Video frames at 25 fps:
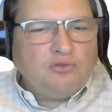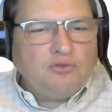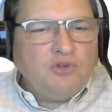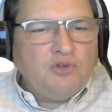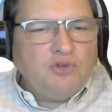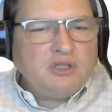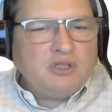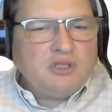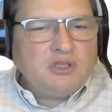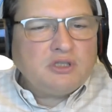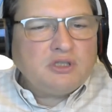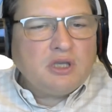of
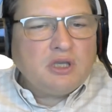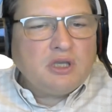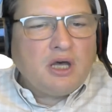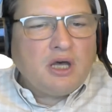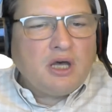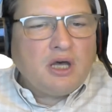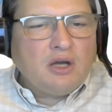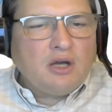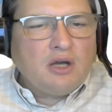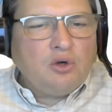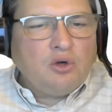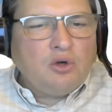this
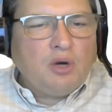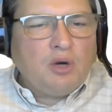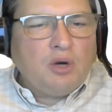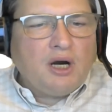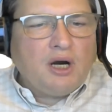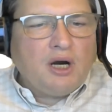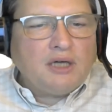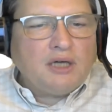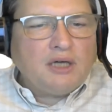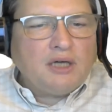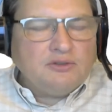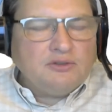
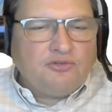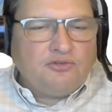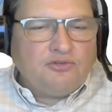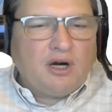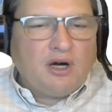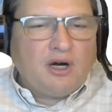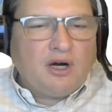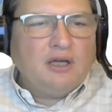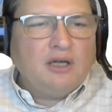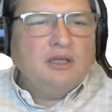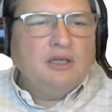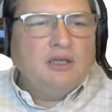angle
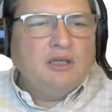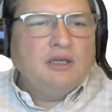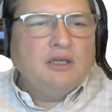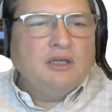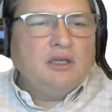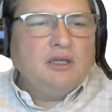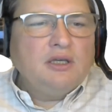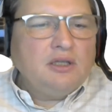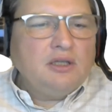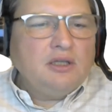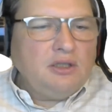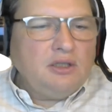alpha
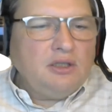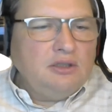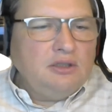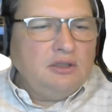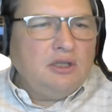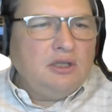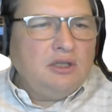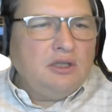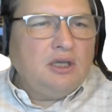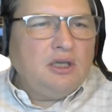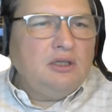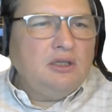
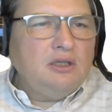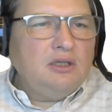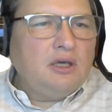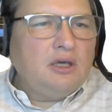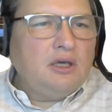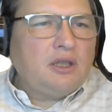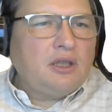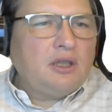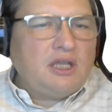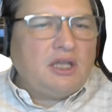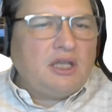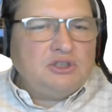in
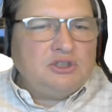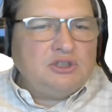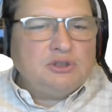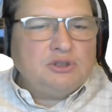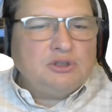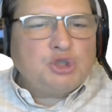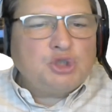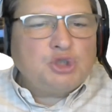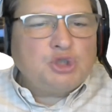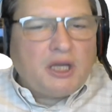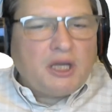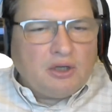a
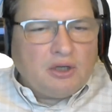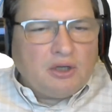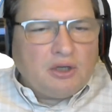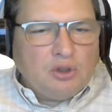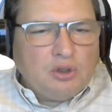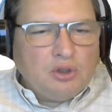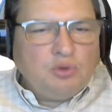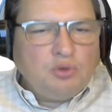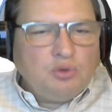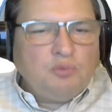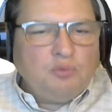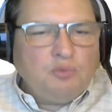right
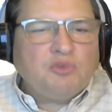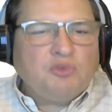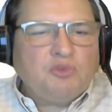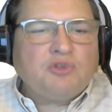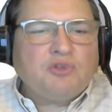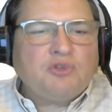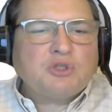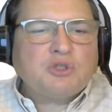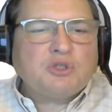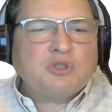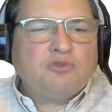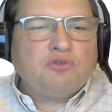triangle,
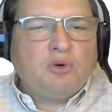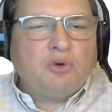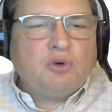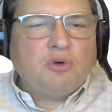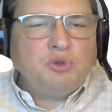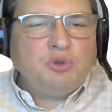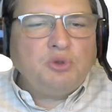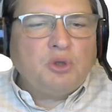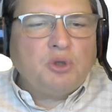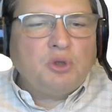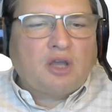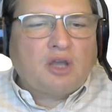first of
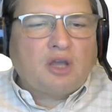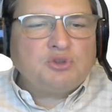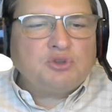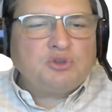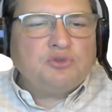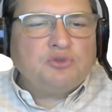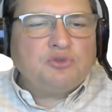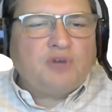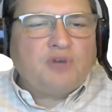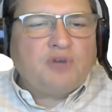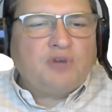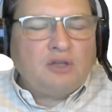all you
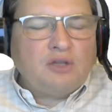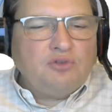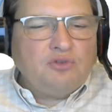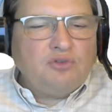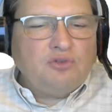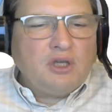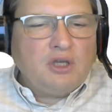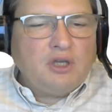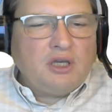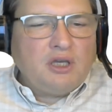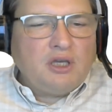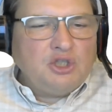have to find
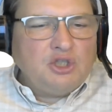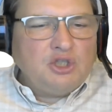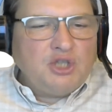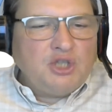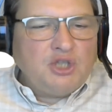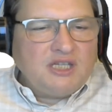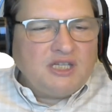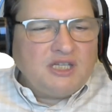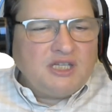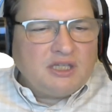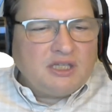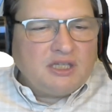the
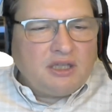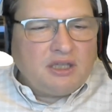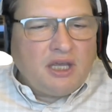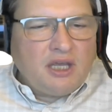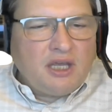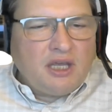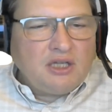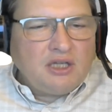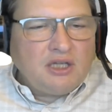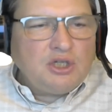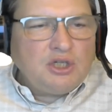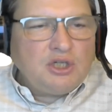adjacent
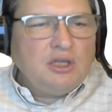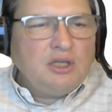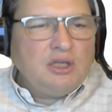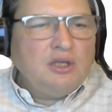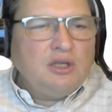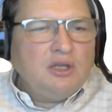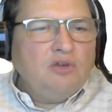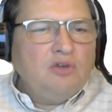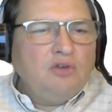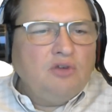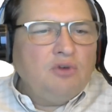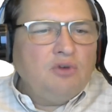edge,
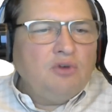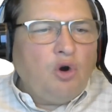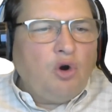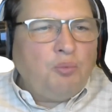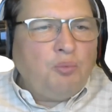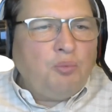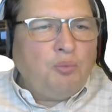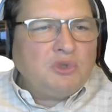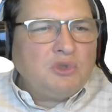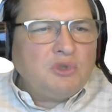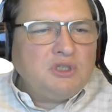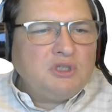the
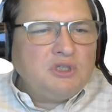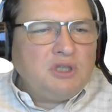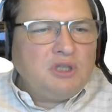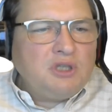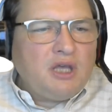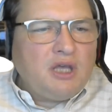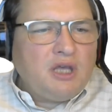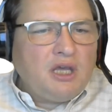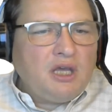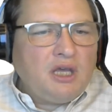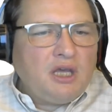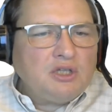
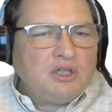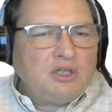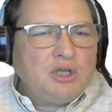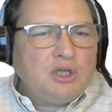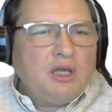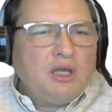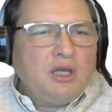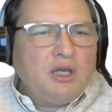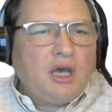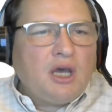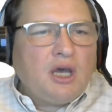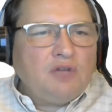opposite
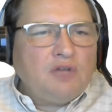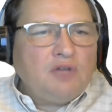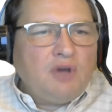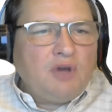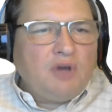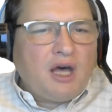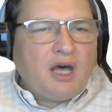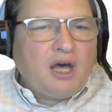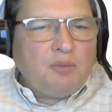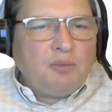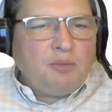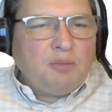edge, and
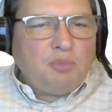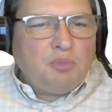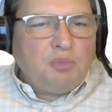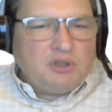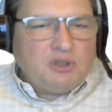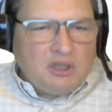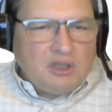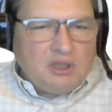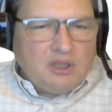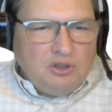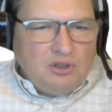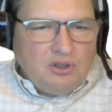the
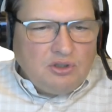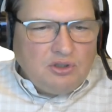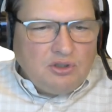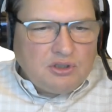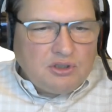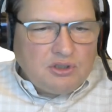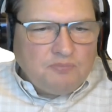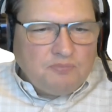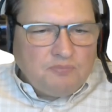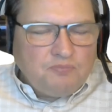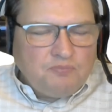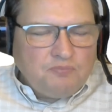
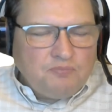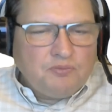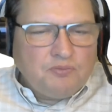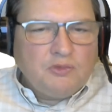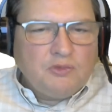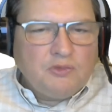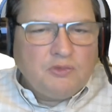hypotenuse.